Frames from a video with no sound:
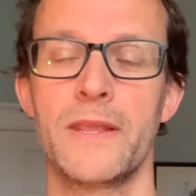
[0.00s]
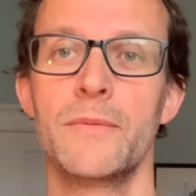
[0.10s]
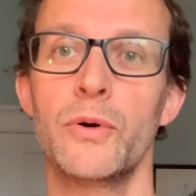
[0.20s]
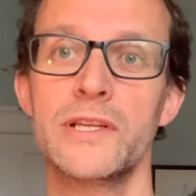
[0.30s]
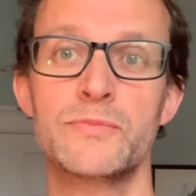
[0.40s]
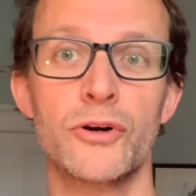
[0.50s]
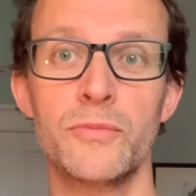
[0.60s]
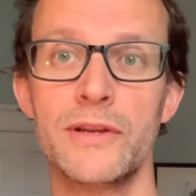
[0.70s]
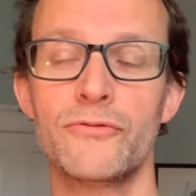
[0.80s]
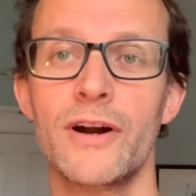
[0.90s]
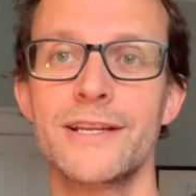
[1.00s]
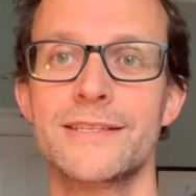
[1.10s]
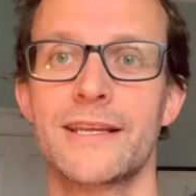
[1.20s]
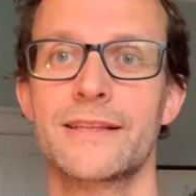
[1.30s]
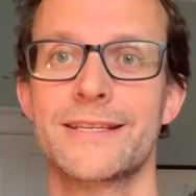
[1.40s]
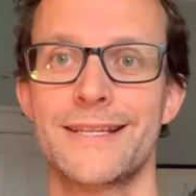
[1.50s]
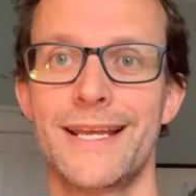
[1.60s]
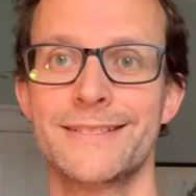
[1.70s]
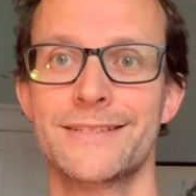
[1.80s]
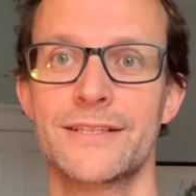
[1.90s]
Paul is probably writing this
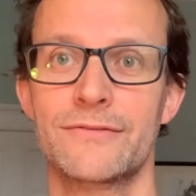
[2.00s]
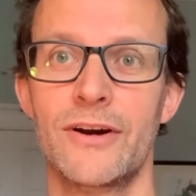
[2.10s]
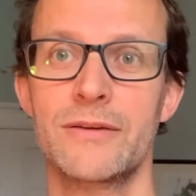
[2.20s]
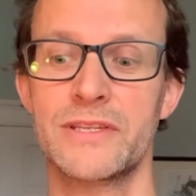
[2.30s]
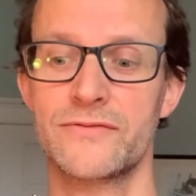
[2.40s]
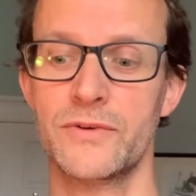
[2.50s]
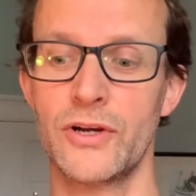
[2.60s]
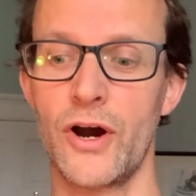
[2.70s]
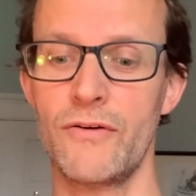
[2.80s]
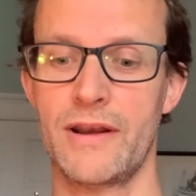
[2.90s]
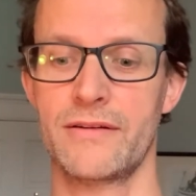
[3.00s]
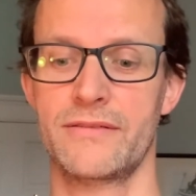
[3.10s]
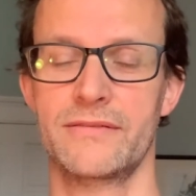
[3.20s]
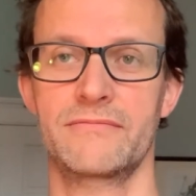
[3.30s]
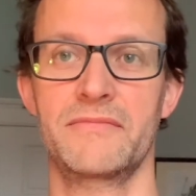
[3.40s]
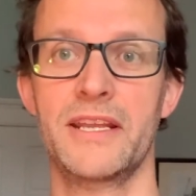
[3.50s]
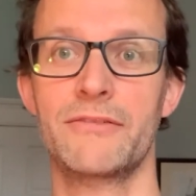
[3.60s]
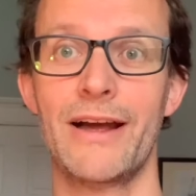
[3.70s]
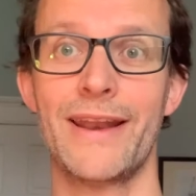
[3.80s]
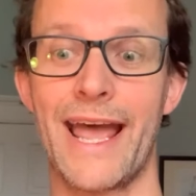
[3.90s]
letter to the Romans from Corinth in
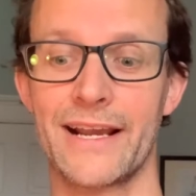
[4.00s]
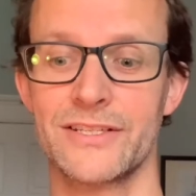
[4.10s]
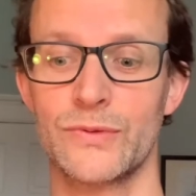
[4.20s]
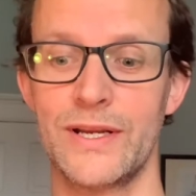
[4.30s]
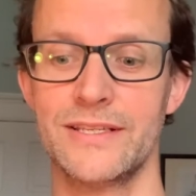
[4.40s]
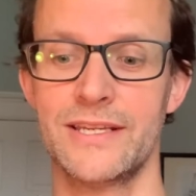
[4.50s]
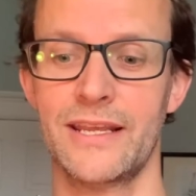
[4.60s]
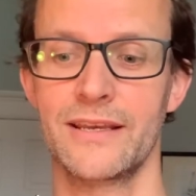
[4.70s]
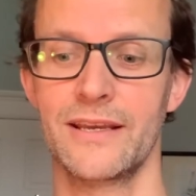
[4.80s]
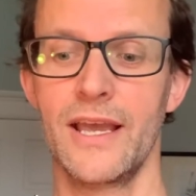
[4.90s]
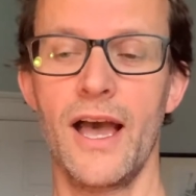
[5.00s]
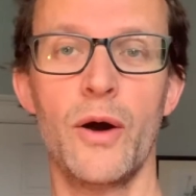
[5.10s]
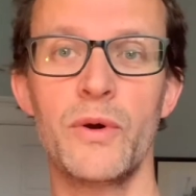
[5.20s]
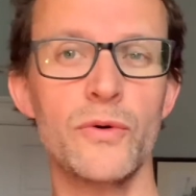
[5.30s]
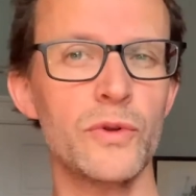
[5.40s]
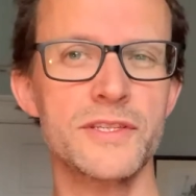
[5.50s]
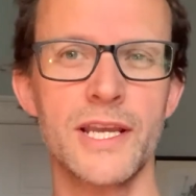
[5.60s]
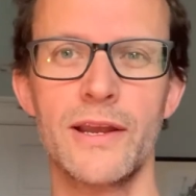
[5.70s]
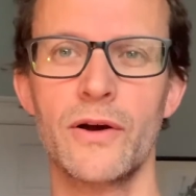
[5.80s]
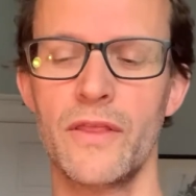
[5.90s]
around Acts 20, with all that's
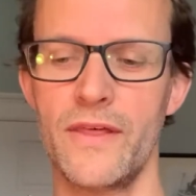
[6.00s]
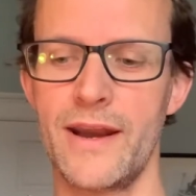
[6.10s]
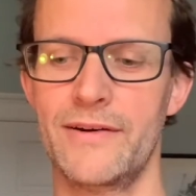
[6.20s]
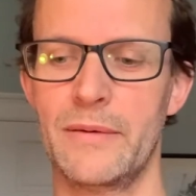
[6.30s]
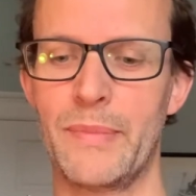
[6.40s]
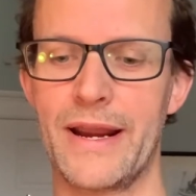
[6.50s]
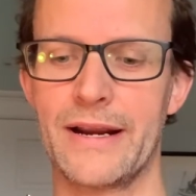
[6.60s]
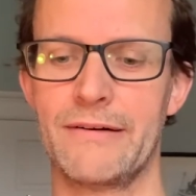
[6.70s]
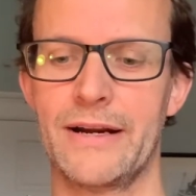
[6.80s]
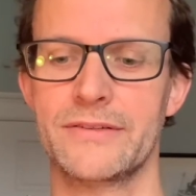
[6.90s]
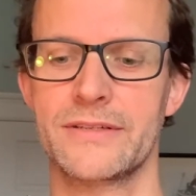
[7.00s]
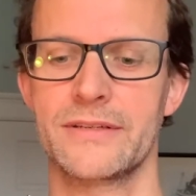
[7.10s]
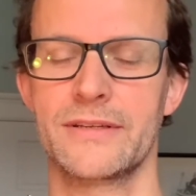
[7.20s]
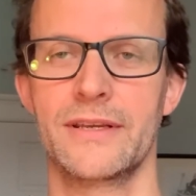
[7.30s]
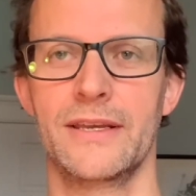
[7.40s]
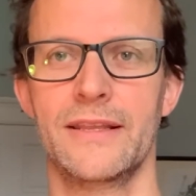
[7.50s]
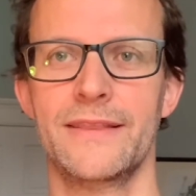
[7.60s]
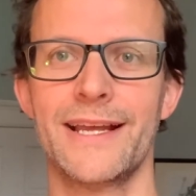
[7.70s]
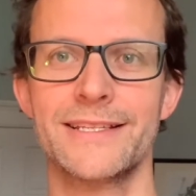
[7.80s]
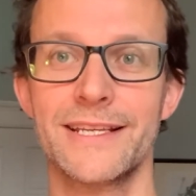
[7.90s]
going on there in the background.
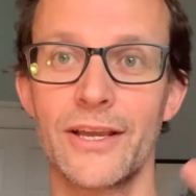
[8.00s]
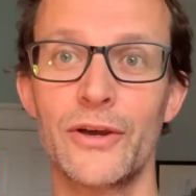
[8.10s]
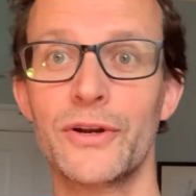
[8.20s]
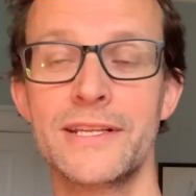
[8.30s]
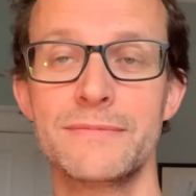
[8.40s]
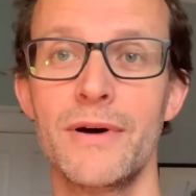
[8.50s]
That's going on in his